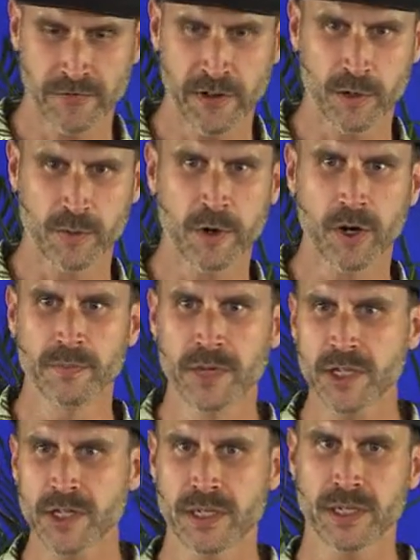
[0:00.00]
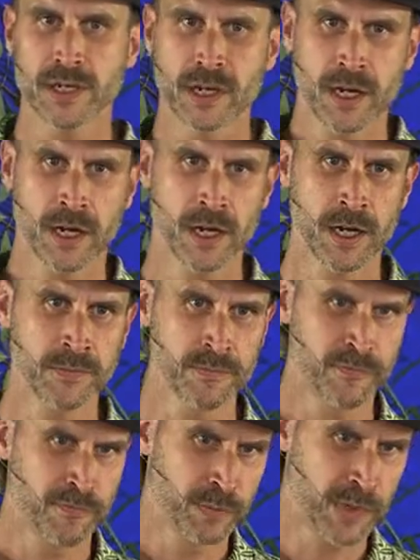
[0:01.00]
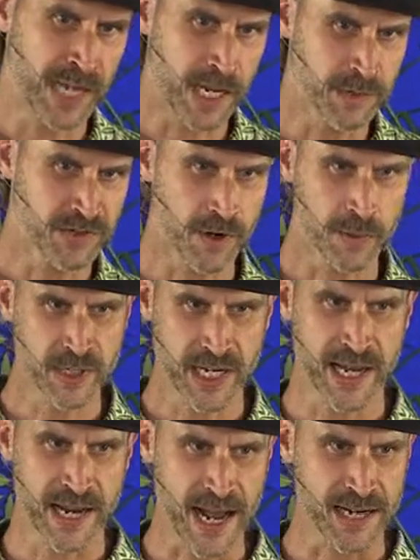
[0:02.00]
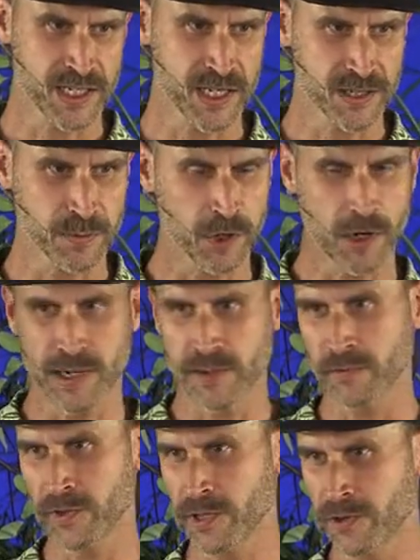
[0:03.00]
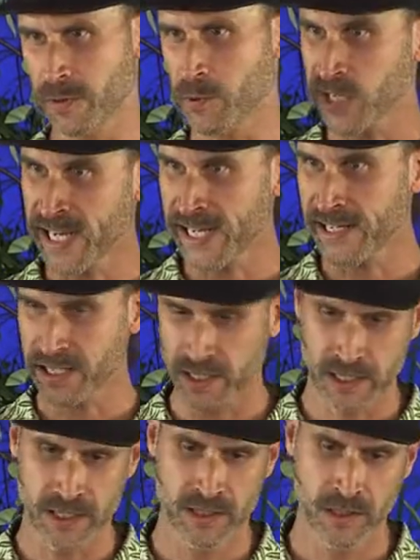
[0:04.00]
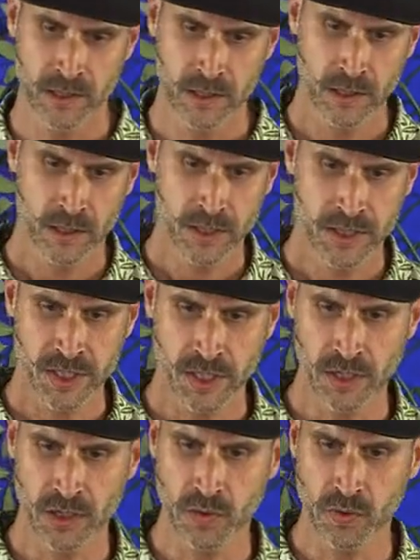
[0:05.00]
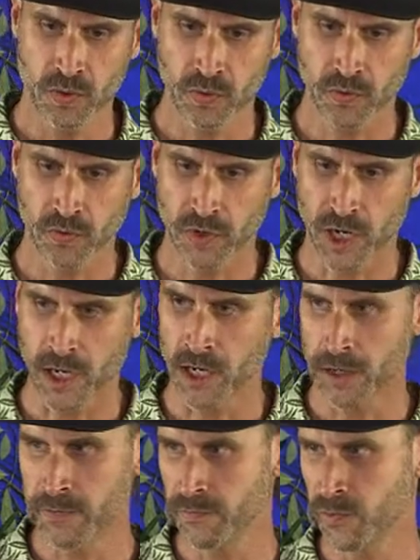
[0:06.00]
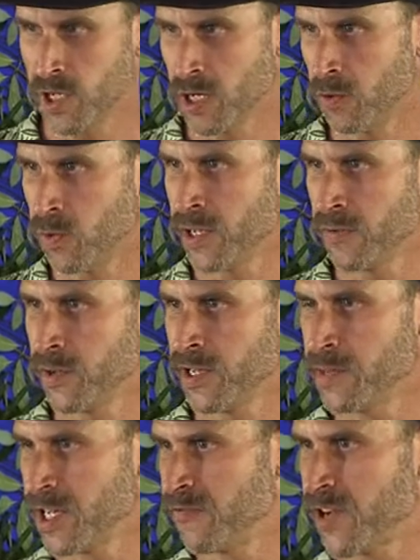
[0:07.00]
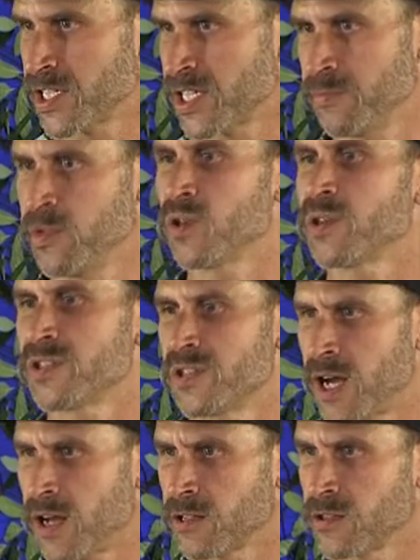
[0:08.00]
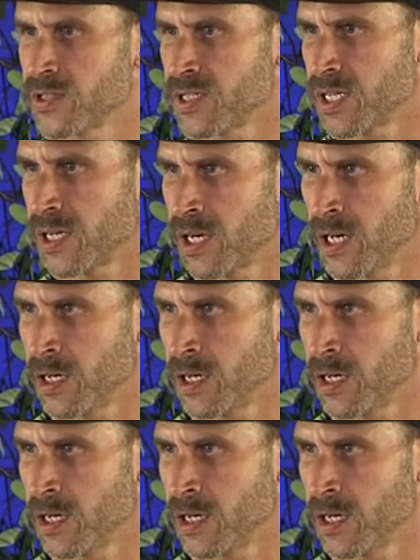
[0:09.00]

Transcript: federal prohibition, um, cannabis farmers can't access a program with the term organic in it. So, uh, you know, we, we've been investing millions of dollars uh,